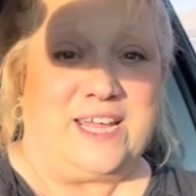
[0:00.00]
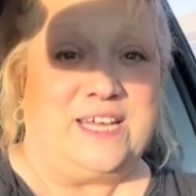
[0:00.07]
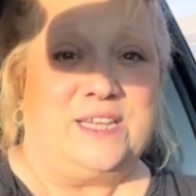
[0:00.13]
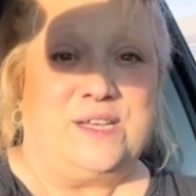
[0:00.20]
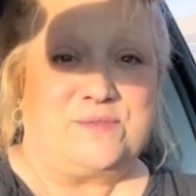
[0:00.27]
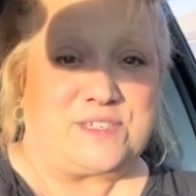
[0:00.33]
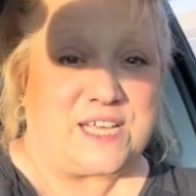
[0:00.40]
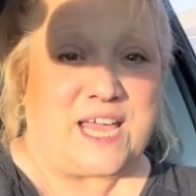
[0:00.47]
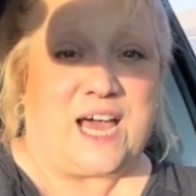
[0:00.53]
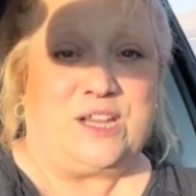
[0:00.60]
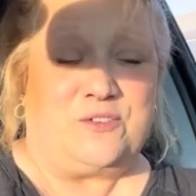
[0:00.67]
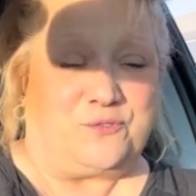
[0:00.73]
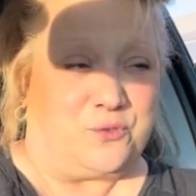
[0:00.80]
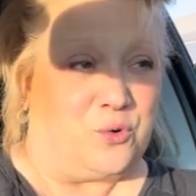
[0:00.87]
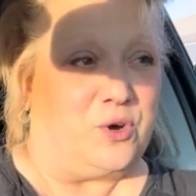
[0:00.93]
He lives in
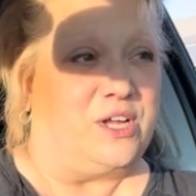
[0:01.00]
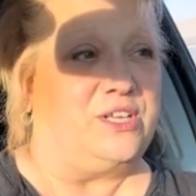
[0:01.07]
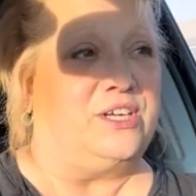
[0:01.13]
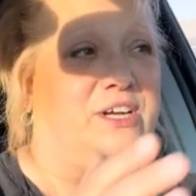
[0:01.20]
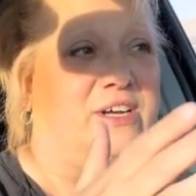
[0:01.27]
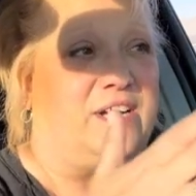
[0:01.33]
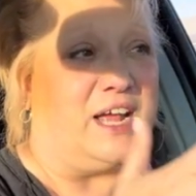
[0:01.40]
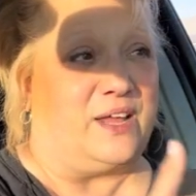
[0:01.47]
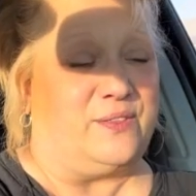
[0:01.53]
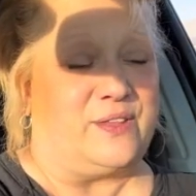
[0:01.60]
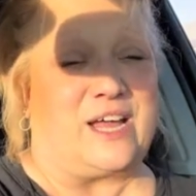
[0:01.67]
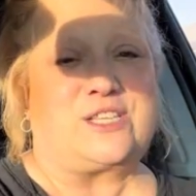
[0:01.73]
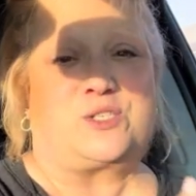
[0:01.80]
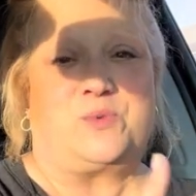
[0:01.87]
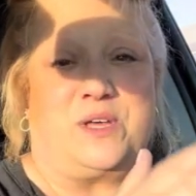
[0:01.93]
California and
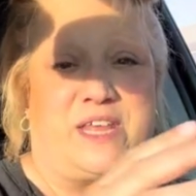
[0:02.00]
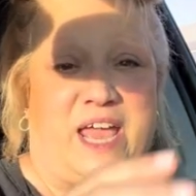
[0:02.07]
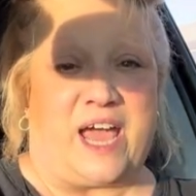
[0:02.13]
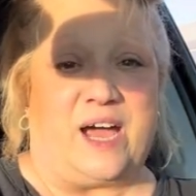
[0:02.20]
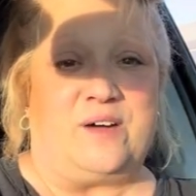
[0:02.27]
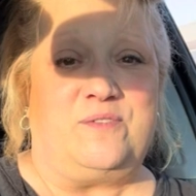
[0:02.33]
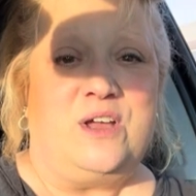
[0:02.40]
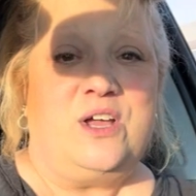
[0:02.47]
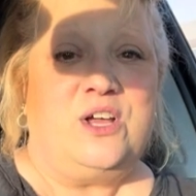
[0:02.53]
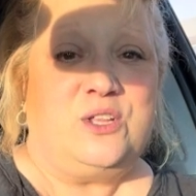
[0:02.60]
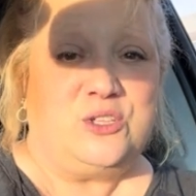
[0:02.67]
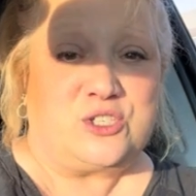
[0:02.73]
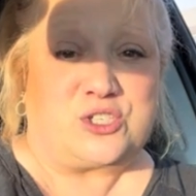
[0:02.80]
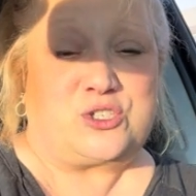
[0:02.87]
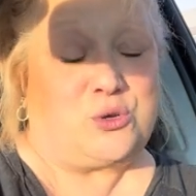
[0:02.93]
that's where they have
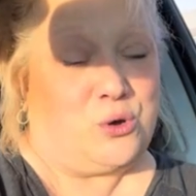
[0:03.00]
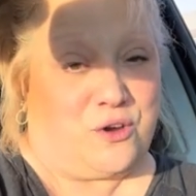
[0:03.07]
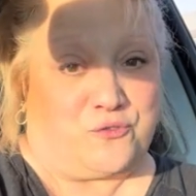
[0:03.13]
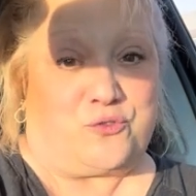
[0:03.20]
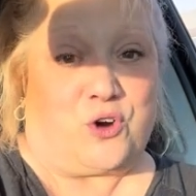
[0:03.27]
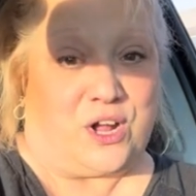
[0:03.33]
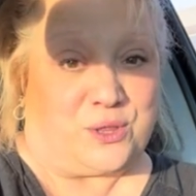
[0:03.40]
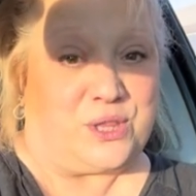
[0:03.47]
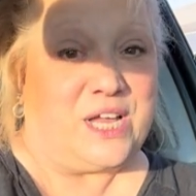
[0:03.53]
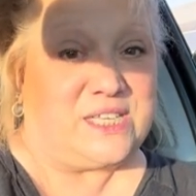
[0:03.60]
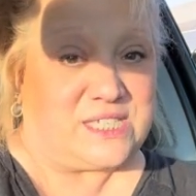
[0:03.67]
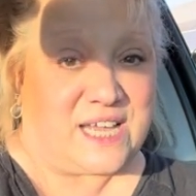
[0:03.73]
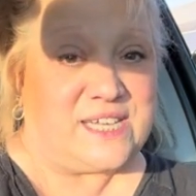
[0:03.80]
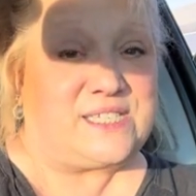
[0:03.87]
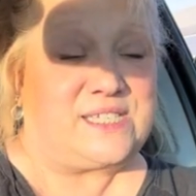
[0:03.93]
the storefront. They're
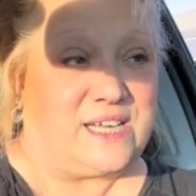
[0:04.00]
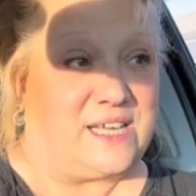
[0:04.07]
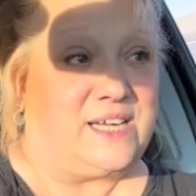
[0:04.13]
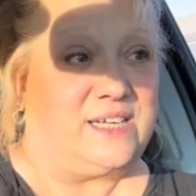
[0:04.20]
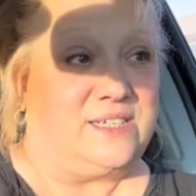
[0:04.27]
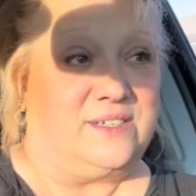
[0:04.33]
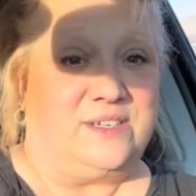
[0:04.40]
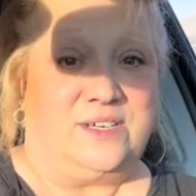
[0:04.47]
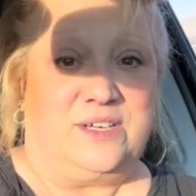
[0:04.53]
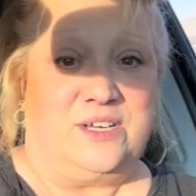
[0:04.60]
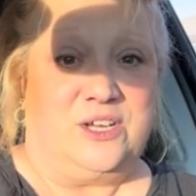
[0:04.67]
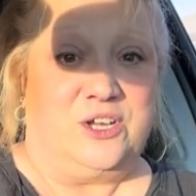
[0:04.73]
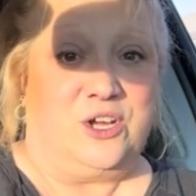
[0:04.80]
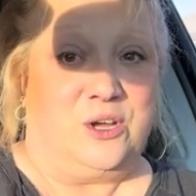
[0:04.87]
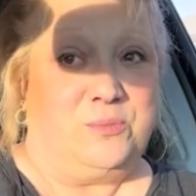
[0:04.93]
testing it
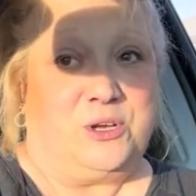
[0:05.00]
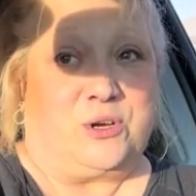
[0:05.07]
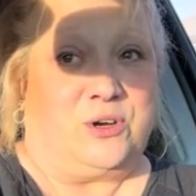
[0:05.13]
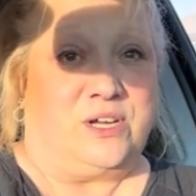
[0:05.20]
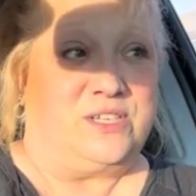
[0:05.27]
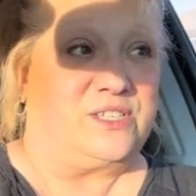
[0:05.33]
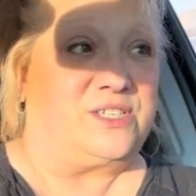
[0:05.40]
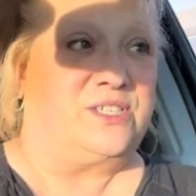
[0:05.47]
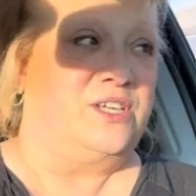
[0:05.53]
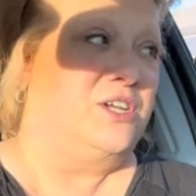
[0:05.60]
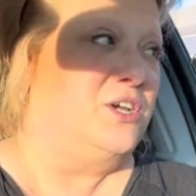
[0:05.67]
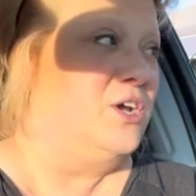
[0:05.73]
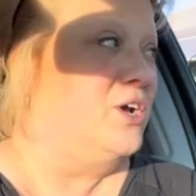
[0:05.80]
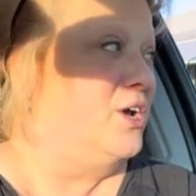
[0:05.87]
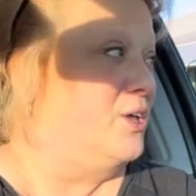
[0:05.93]
because
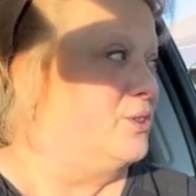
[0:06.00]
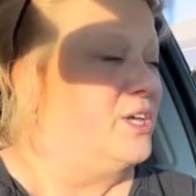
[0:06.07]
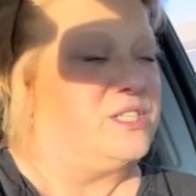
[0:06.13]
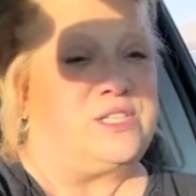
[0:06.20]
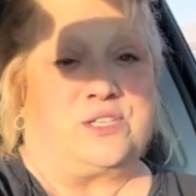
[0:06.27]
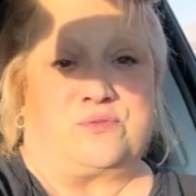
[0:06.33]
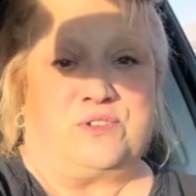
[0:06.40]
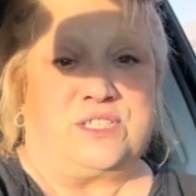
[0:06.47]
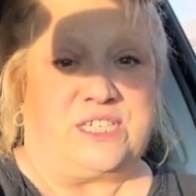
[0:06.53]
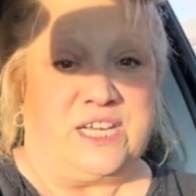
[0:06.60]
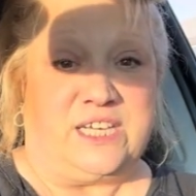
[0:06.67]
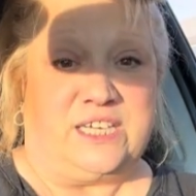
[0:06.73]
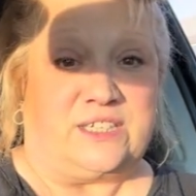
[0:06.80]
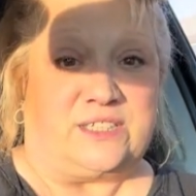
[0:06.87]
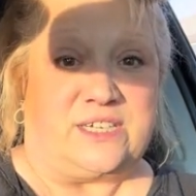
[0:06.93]
this is
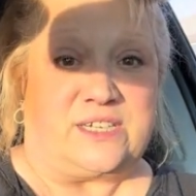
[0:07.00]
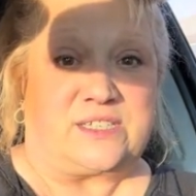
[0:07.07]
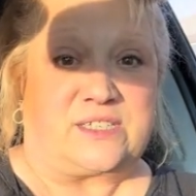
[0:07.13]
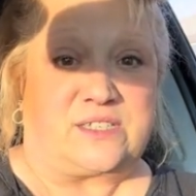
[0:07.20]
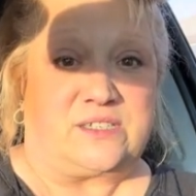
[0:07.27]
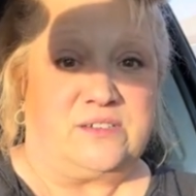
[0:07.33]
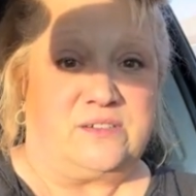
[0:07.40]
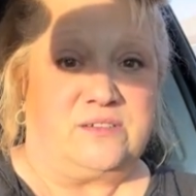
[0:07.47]
ridiculous.